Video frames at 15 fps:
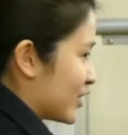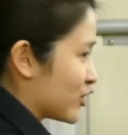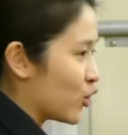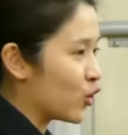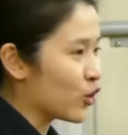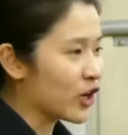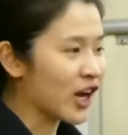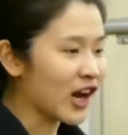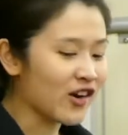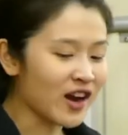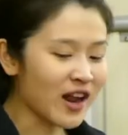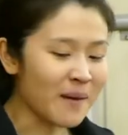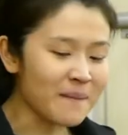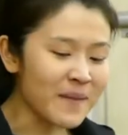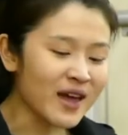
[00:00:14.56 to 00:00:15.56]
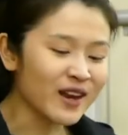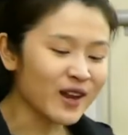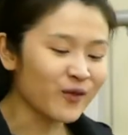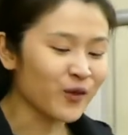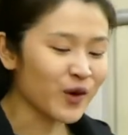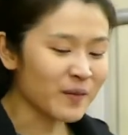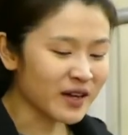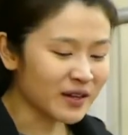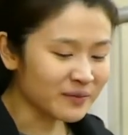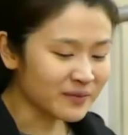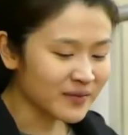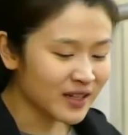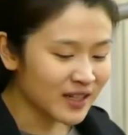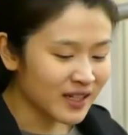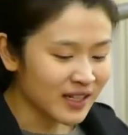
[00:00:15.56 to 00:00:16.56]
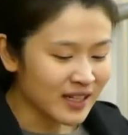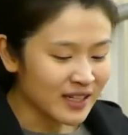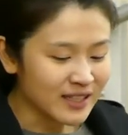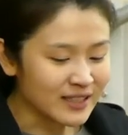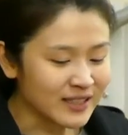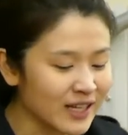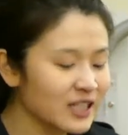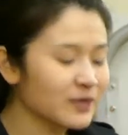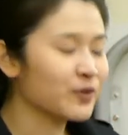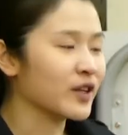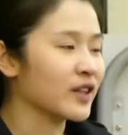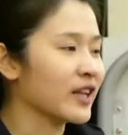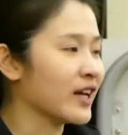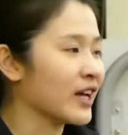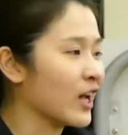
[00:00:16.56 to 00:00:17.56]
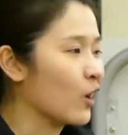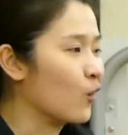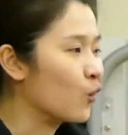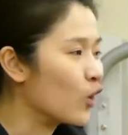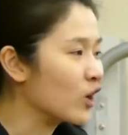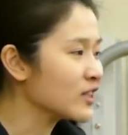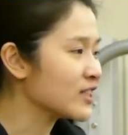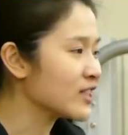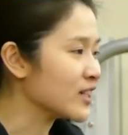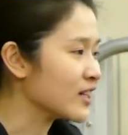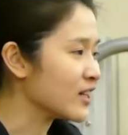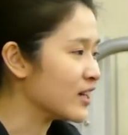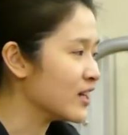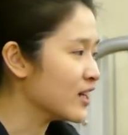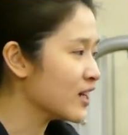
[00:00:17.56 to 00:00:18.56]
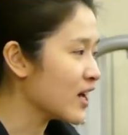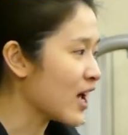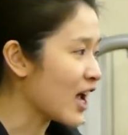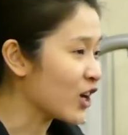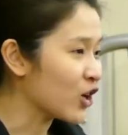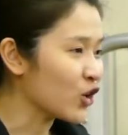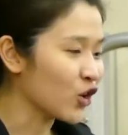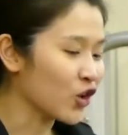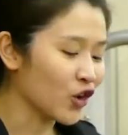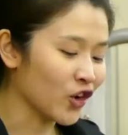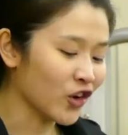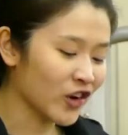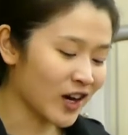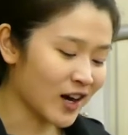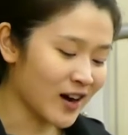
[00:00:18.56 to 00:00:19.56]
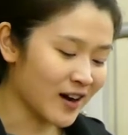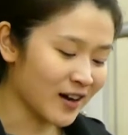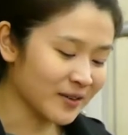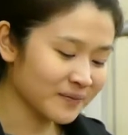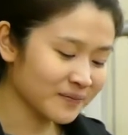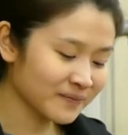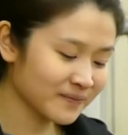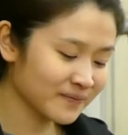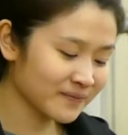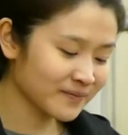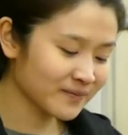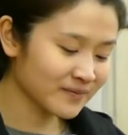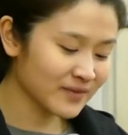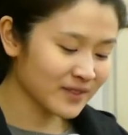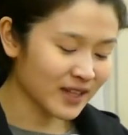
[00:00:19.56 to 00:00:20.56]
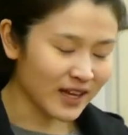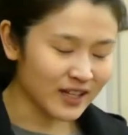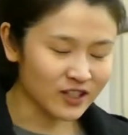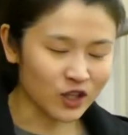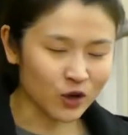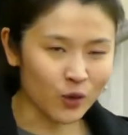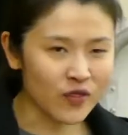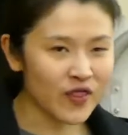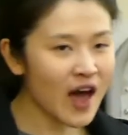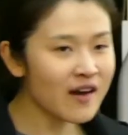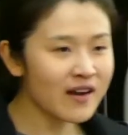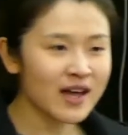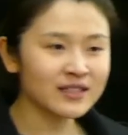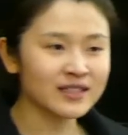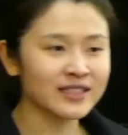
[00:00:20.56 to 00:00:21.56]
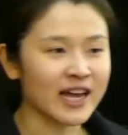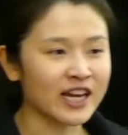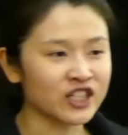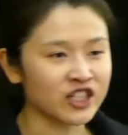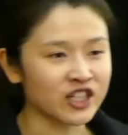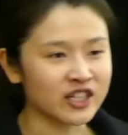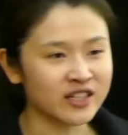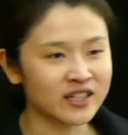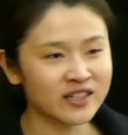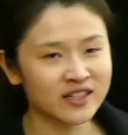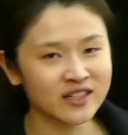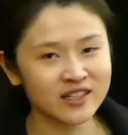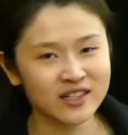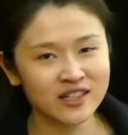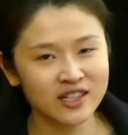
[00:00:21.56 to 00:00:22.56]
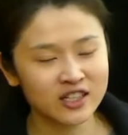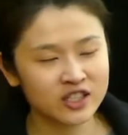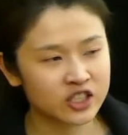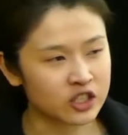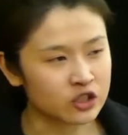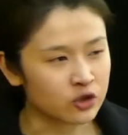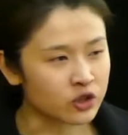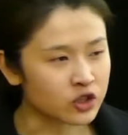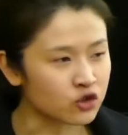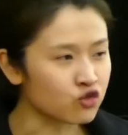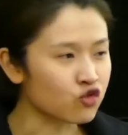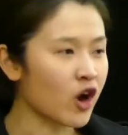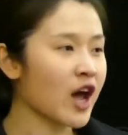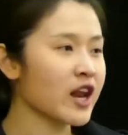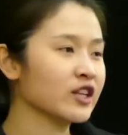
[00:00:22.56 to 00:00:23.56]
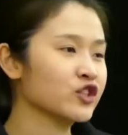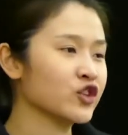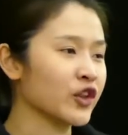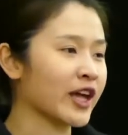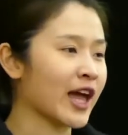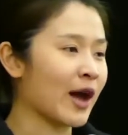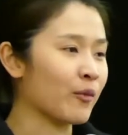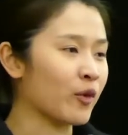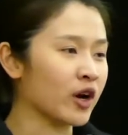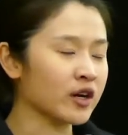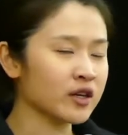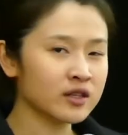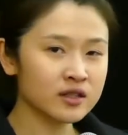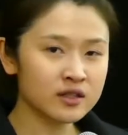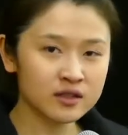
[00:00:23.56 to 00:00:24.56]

these ordinary men and women desperately wanted a new car. And so without hesitation, she looks right into the camera